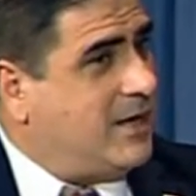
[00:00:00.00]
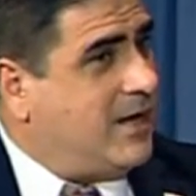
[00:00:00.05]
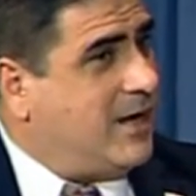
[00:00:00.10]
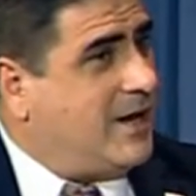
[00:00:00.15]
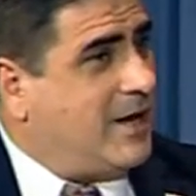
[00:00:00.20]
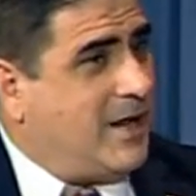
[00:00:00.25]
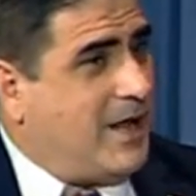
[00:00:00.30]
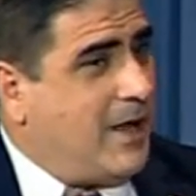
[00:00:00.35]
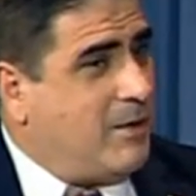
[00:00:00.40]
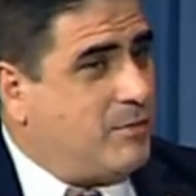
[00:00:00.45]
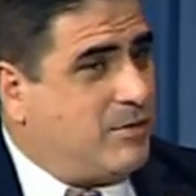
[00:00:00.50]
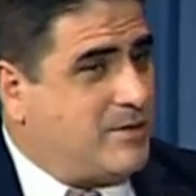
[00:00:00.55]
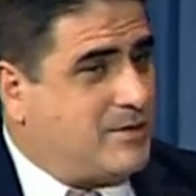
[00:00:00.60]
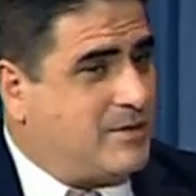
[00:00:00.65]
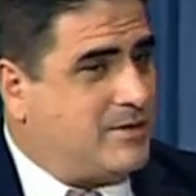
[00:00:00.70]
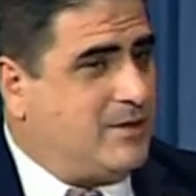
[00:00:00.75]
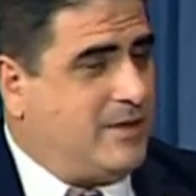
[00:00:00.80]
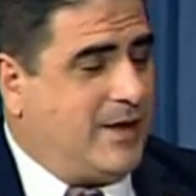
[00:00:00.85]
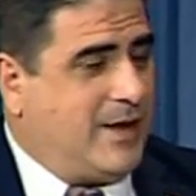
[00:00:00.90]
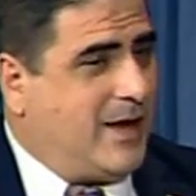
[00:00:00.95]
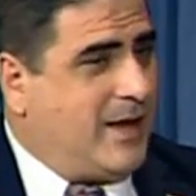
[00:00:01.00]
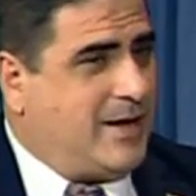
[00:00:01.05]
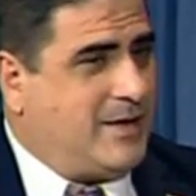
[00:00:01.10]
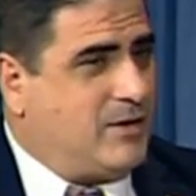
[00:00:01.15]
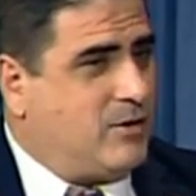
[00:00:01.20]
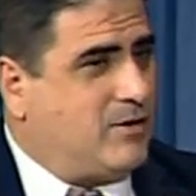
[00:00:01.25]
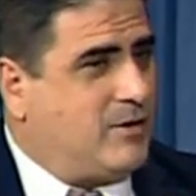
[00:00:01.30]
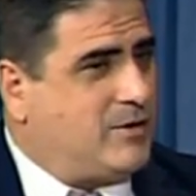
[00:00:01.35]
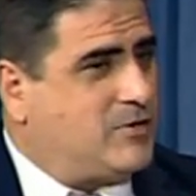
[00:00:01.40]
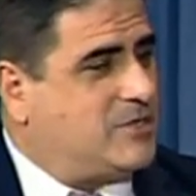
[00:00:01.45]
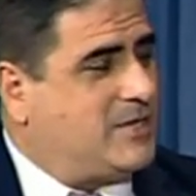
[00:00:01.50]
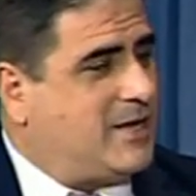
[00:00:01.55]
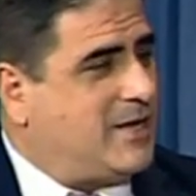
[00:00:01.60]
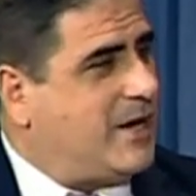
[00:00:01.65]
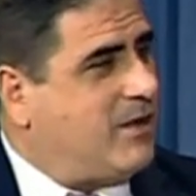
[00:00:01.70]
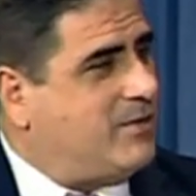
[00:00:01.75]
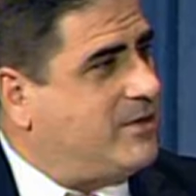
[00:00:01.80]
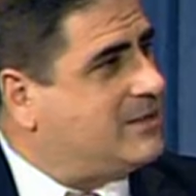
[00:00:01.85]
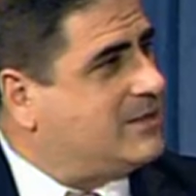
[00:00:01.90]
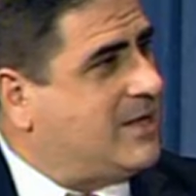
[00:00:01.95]
And I don't understand
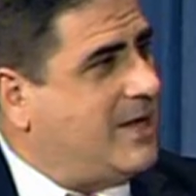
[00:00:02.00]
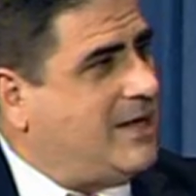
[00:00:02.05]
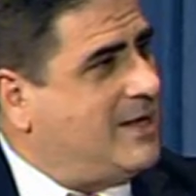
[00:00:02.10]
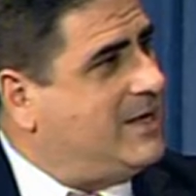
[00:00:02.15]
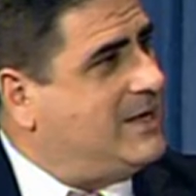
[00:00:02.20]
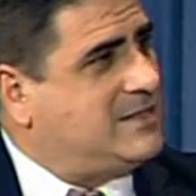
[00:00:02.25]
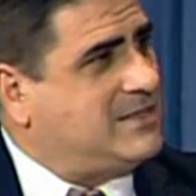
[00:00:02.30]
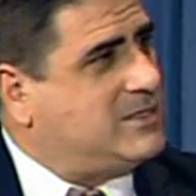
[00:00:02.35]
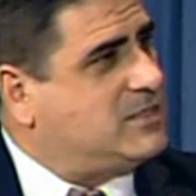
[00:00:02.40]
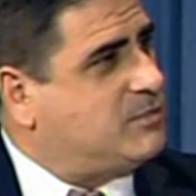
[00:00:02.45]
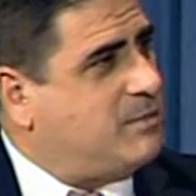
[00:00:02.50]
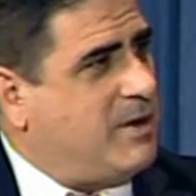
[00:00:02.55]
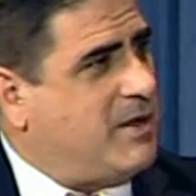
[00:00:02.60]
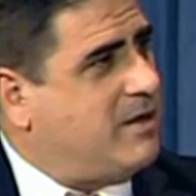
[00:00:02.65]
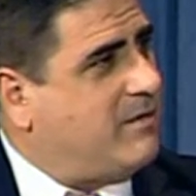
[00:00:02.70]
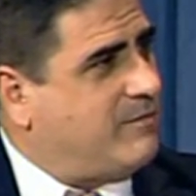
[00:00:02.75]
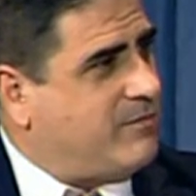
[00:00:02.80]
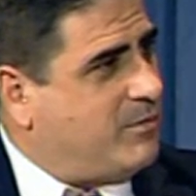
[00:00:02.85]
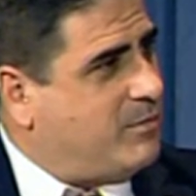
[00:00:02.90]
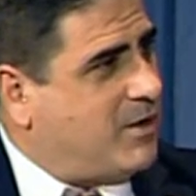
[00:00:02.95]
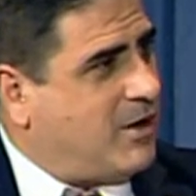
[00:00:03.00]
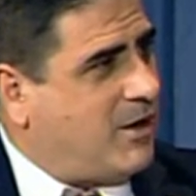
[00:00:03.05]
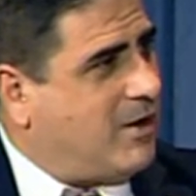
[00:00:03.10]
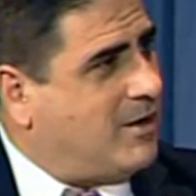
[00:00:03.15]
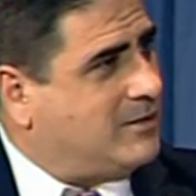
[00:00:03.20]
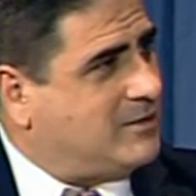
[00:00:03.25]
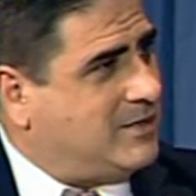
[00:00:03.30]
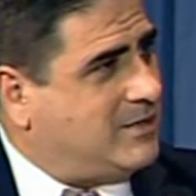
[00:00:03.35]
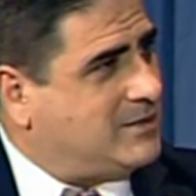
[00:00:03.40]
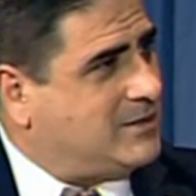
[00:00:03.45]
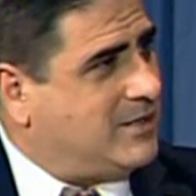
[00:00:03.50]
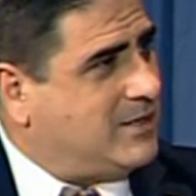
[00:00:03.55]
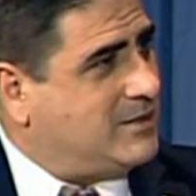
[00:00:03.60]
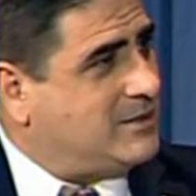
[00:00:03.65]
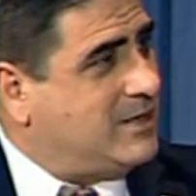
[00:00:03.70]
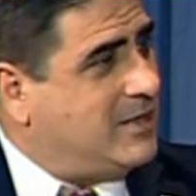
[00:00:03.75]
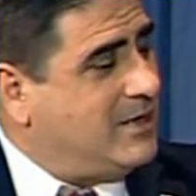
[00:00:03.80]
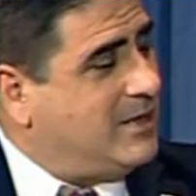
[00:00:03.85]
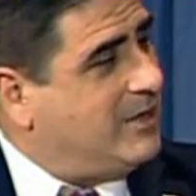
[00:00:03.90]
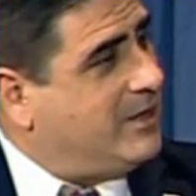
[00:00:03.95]
how this guy isn't speaking from the heart that
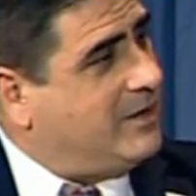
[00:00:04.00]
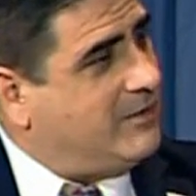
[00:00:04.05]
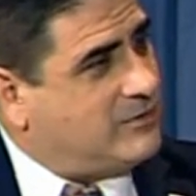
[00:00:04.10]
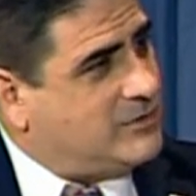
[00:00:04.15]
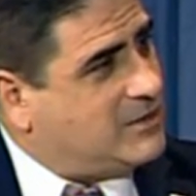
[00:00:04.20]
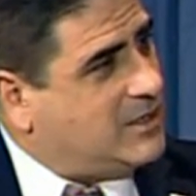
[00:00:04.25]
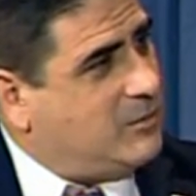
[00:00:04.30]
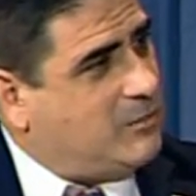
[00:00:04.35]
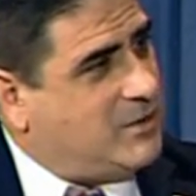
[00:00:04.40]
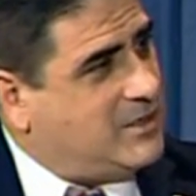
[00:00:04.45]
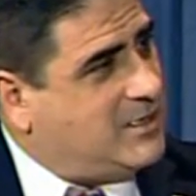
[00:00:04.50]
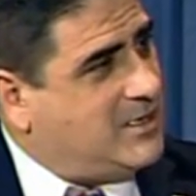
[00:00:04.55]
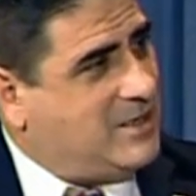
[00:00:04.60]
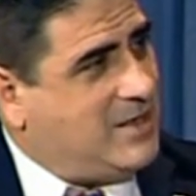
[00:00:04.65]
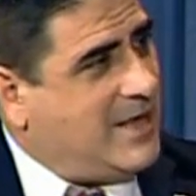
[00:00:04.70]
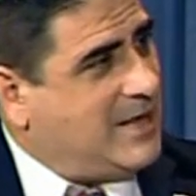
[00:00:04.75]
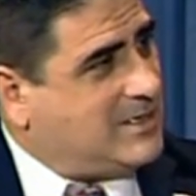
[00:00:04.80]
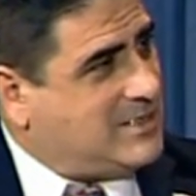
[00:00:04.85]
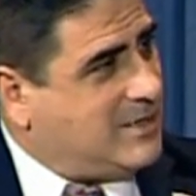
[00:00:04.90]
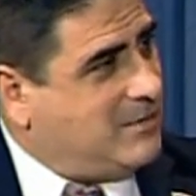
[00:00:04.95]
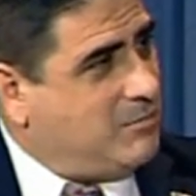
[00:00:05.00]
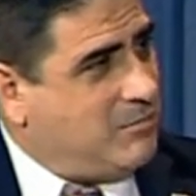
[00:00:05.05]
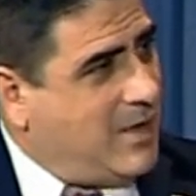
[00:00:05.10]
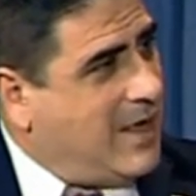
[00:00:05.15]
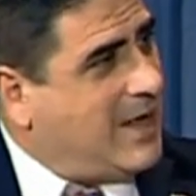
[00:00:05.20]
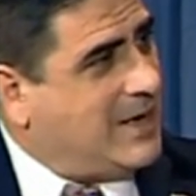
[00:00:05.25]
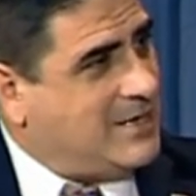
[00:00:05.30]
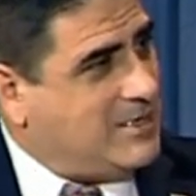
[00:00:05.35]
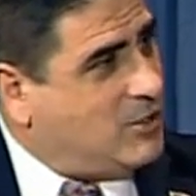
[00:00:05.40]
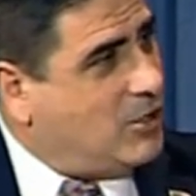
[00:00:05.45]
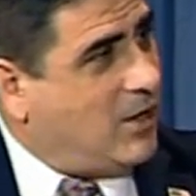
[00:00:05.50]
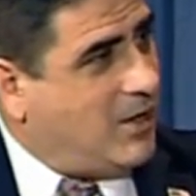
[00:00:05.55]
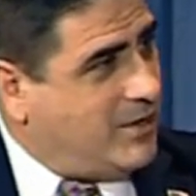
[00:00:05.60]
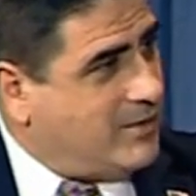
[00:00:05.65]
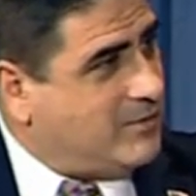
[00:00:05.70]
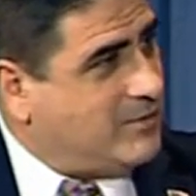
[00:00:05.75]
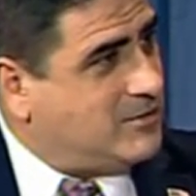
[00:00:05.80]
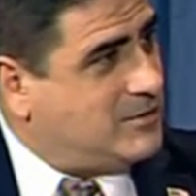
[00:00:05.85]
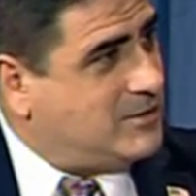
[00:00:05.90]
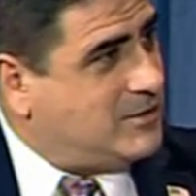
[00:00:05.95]
says, if someone did that to my
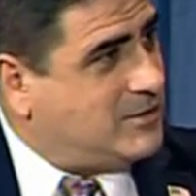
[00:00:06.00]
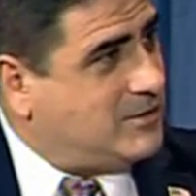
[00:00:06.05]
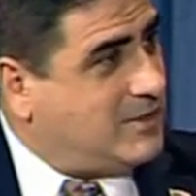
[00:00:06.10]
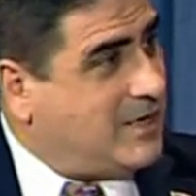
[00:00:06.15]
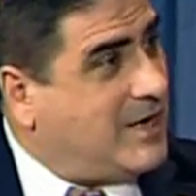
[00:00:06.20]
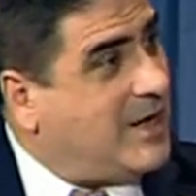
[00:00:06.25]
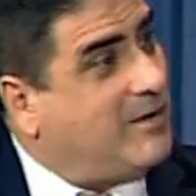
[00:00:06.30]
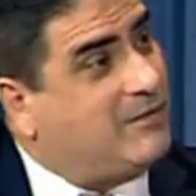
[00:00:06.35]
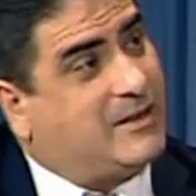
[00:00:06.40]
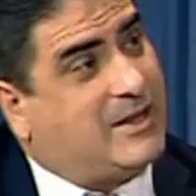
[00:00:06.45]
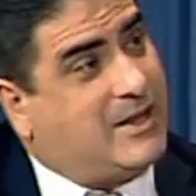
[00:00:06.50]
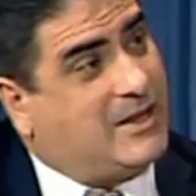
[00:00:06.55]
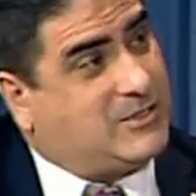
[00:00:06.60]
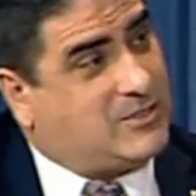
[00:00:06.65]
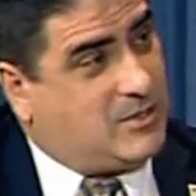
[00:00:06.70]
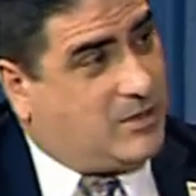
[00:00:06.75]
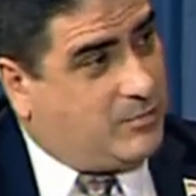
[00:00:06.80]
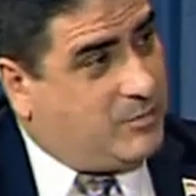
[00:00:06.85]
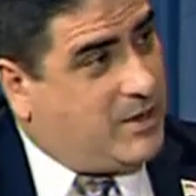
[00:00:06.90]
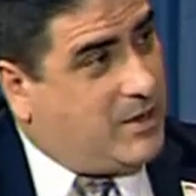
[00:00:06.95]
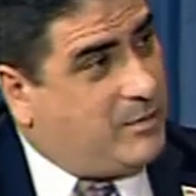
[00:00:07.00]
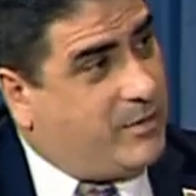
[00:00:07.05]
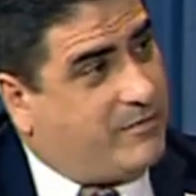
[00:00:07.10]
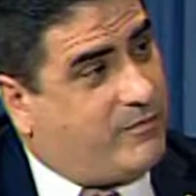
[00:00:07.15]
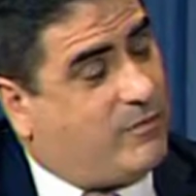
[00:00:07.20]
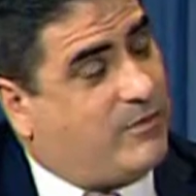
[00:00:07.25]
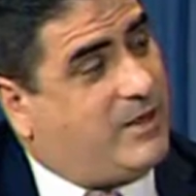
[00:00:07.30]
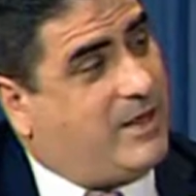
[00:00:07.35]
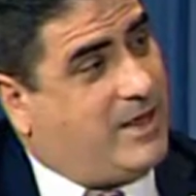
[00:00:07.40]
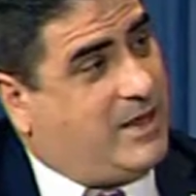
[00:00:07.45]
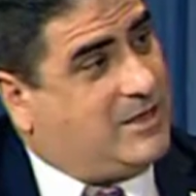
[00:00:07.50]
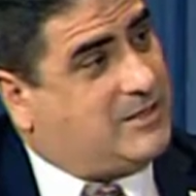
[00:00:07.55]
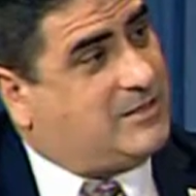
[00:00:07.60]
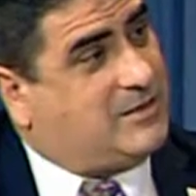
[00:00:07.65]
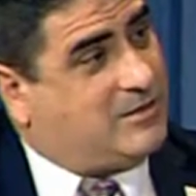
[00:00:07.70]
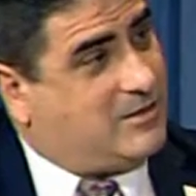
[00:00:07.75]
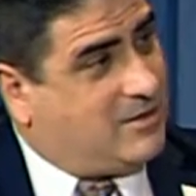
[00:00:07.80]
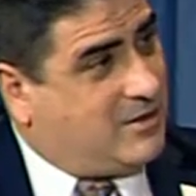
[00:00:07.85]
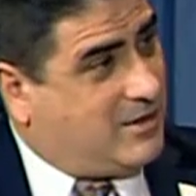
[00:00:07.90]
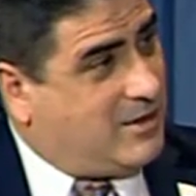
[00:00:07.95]
daughters, they'd have to answer to me before they answer
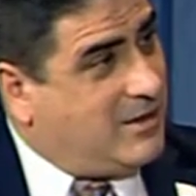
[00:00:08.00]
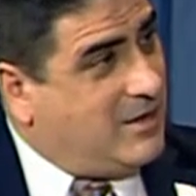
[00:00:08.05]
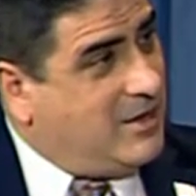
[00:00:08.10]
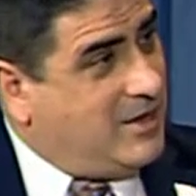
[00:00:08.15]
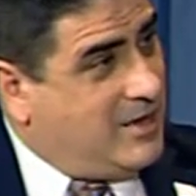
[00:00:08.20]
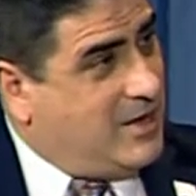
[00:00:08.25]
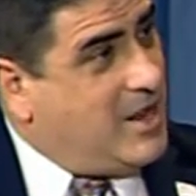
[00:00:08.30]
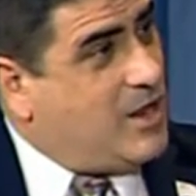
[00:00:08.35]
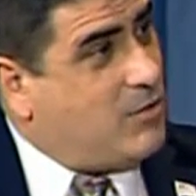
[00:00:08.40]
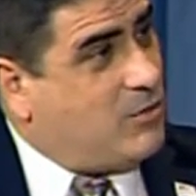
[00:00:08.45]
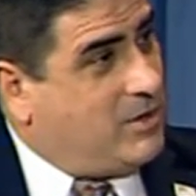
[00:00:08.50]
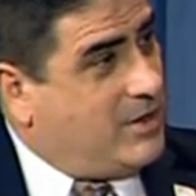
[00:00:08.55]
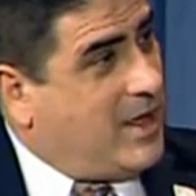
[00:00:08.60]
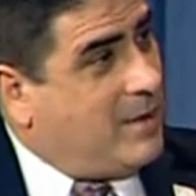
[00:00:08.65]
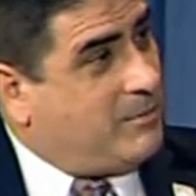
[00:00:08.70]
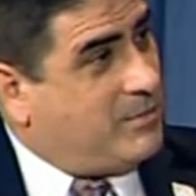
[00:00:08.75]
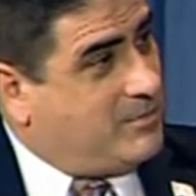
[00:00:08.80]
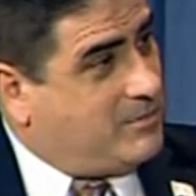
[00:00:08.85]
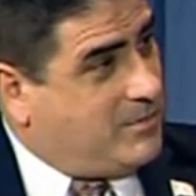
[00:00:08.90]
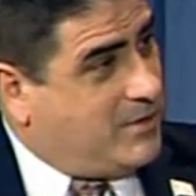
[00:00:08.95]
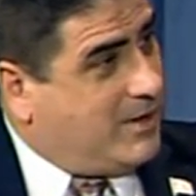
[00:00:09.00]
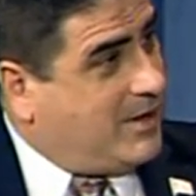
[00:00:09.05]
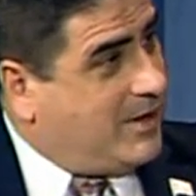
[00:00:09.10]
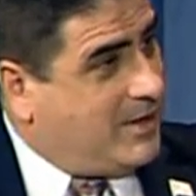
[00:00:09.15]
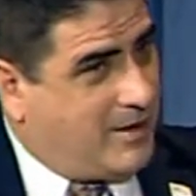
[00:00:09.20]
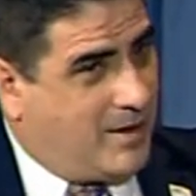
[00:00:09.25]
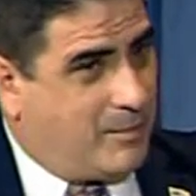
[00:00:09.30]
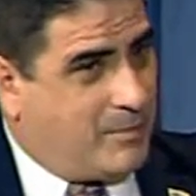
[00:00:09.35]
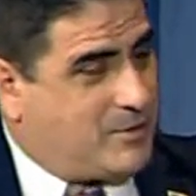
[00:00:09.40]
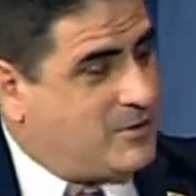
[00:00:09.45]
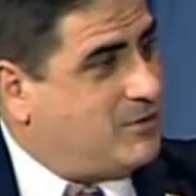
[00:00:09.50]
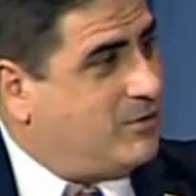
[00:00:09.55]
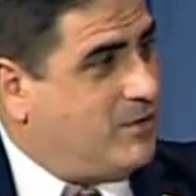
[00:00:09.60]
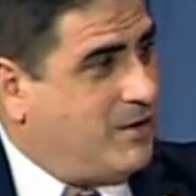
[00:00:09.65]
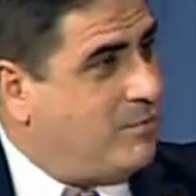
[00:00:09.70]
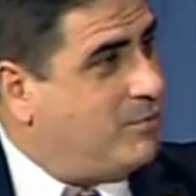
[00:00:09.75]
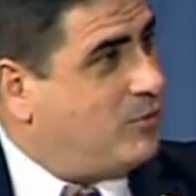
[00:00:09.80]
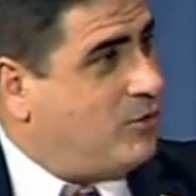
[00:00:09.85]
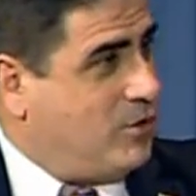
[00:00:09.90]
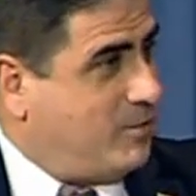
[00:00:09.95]
to the Equal
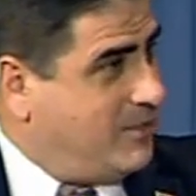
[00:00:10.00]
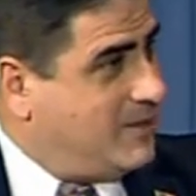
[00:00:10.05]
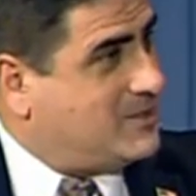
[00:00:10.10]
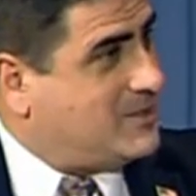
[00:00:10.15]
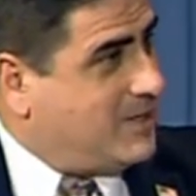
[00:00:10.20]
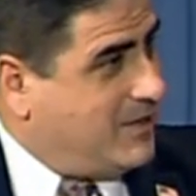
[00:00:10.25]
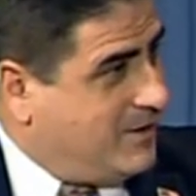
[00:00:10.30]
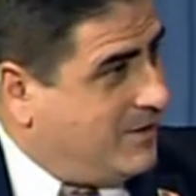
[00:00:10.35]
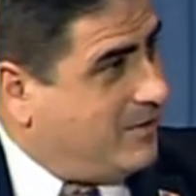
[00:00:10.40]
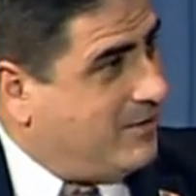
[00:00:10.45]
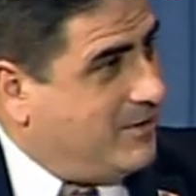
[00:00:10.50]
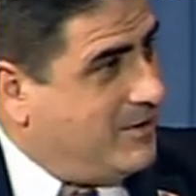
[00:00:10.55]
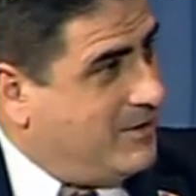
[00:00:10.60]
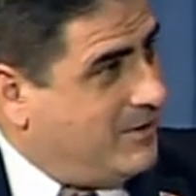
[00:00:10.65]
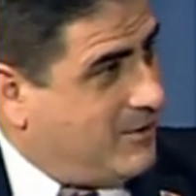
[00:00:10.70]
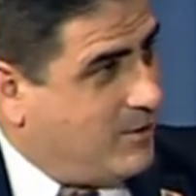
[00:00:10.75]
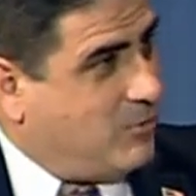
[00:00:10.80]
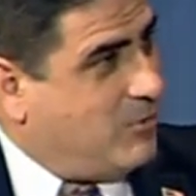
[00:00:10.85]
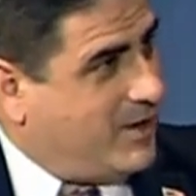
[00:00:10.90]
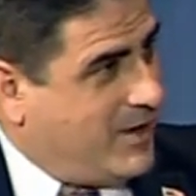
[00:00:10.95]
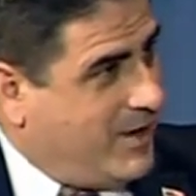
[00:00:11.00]
Opportunity Employment Center or whatever.